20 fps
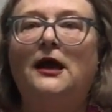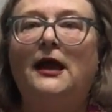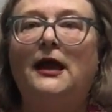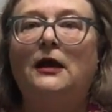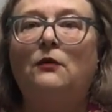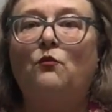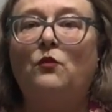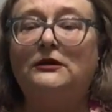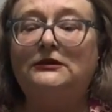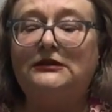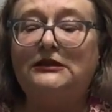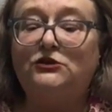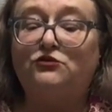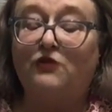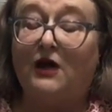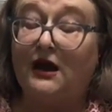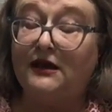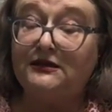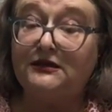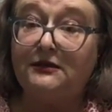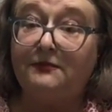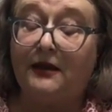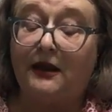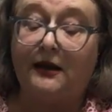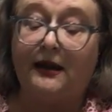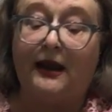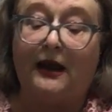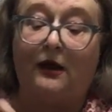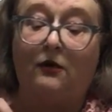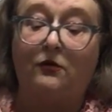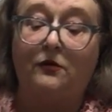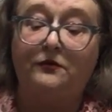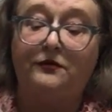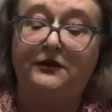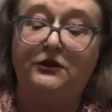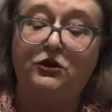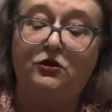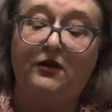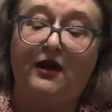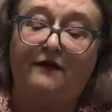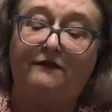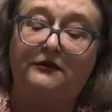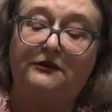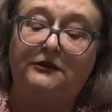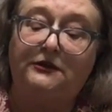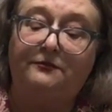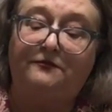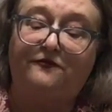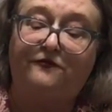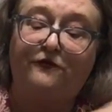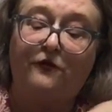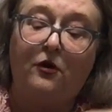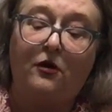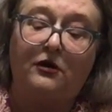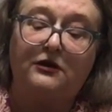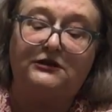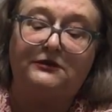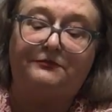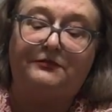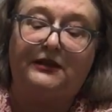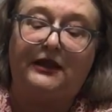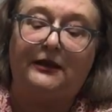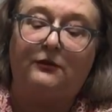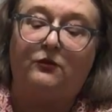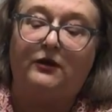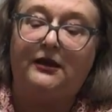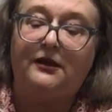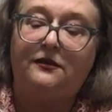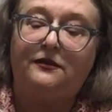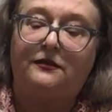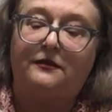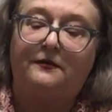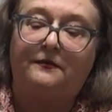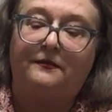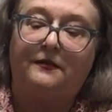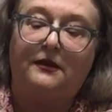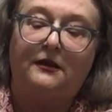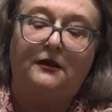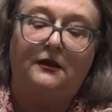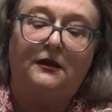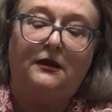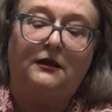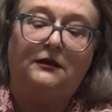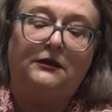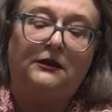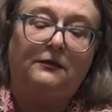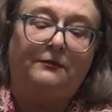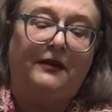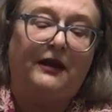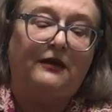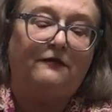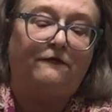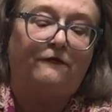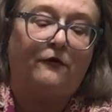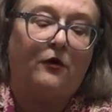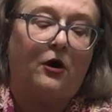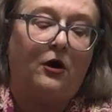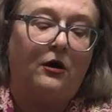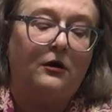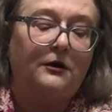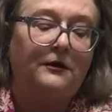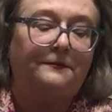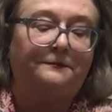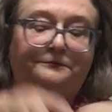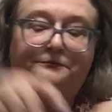And once he dries in about an hour, then you have a little frog to play with. A little pet frog.